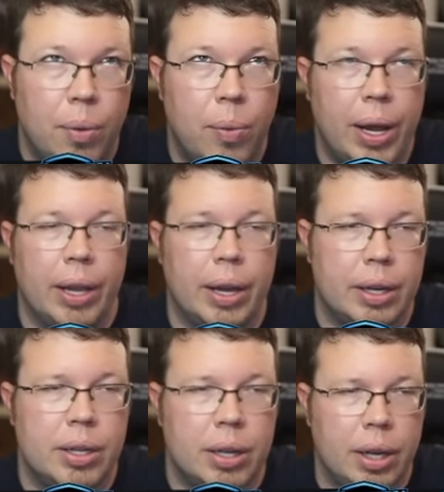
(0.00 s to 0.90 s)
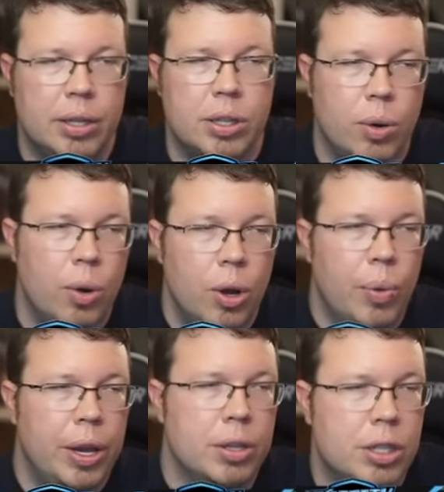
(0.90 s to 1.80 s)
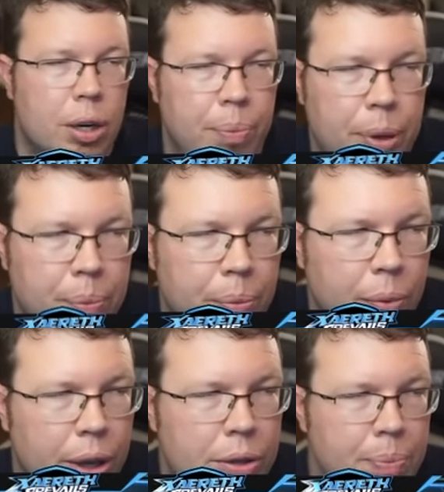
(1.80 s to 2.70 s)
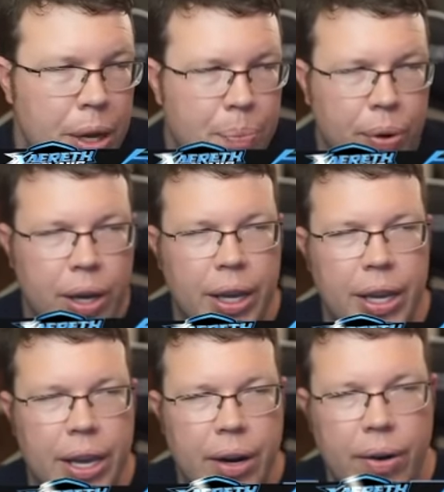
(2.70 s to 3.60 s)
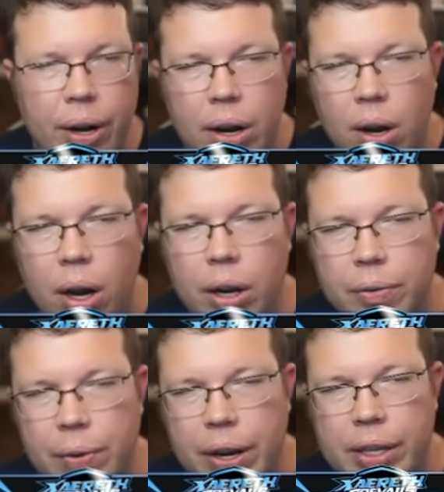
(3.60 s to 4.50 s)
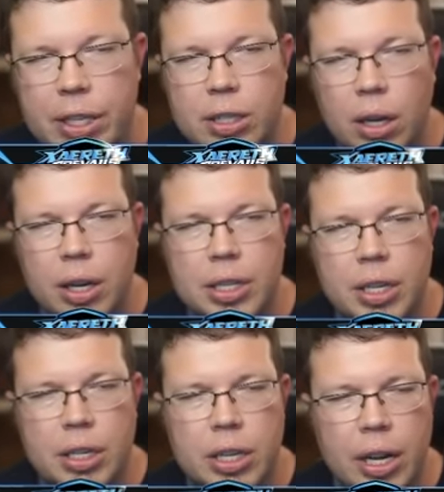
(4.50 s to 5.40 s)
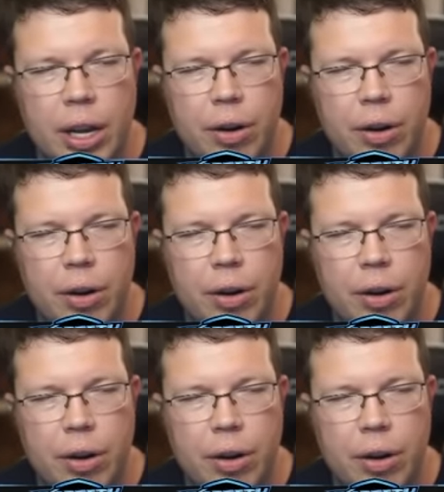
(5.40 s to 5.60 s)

reliced, and so we can be putting gear on Phoenix, as long as it doesn't